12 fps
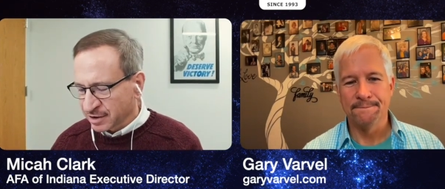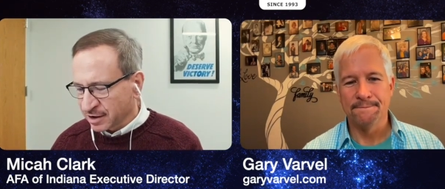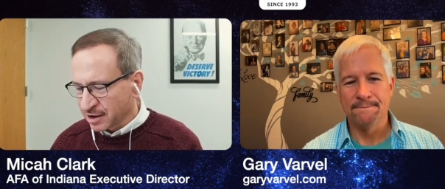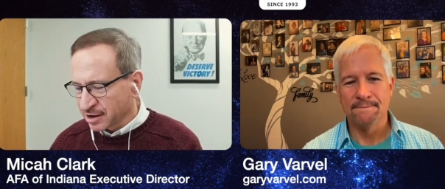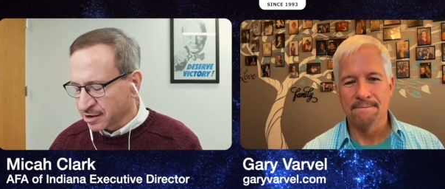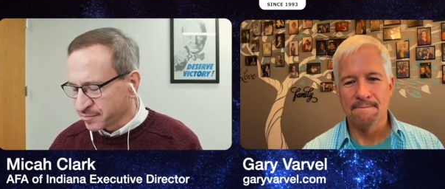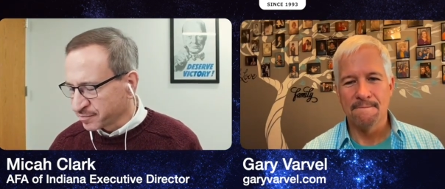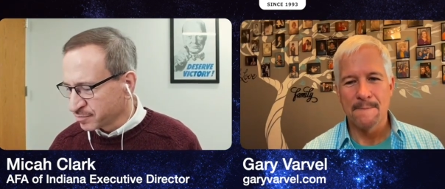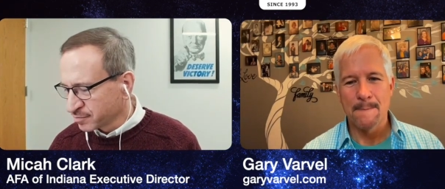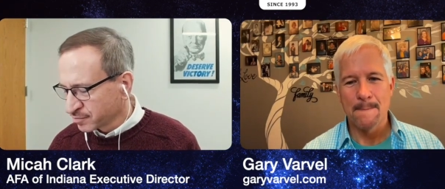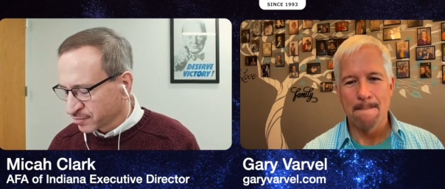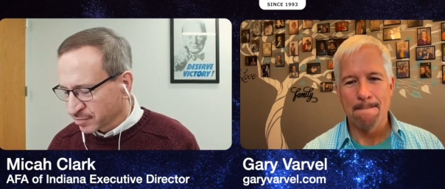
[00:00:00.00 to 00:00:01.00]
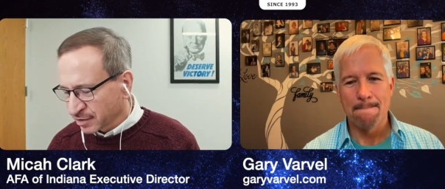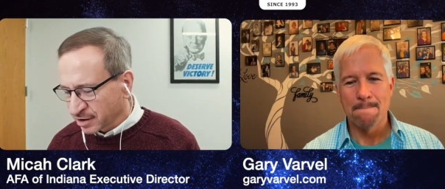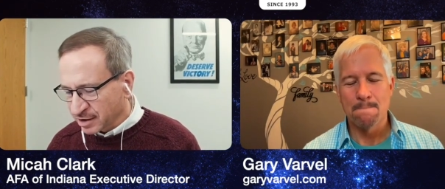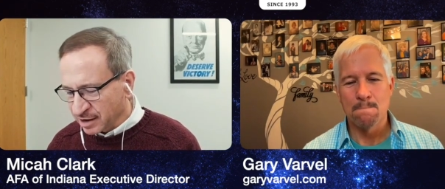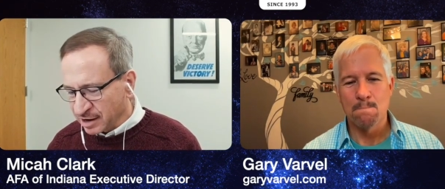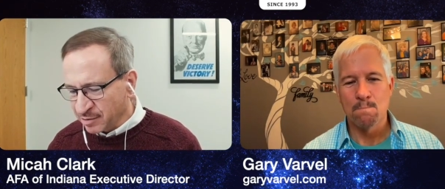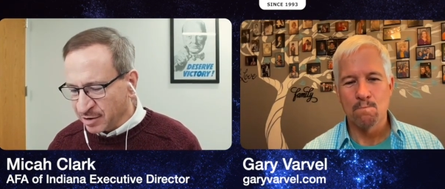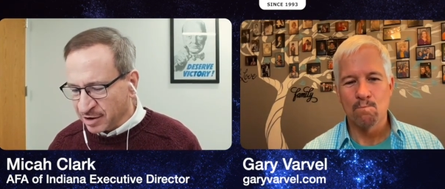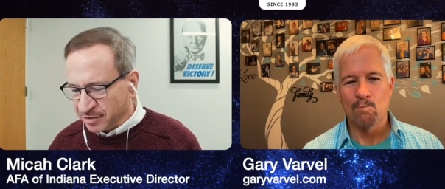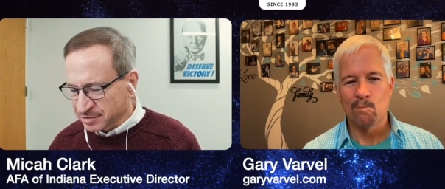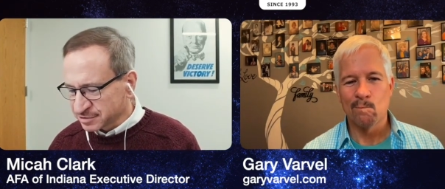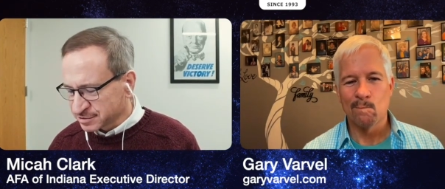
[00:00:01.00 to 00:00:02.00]
Speaker 1: um,
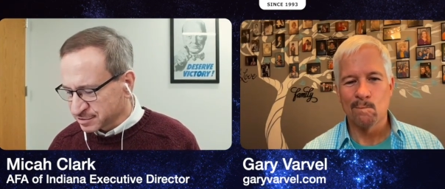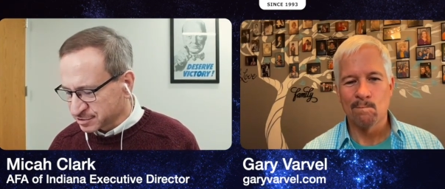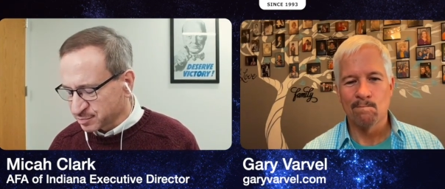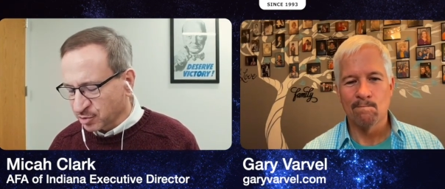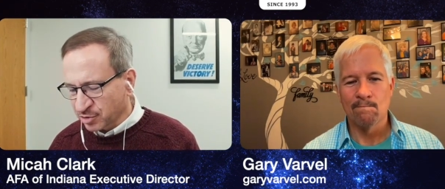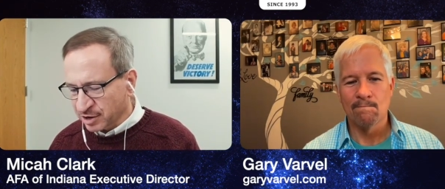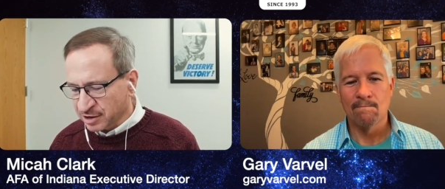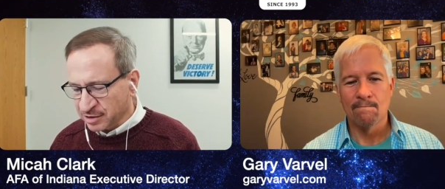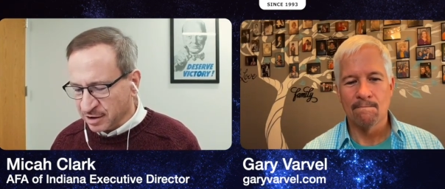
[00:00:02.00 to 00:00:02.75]
email just this morning.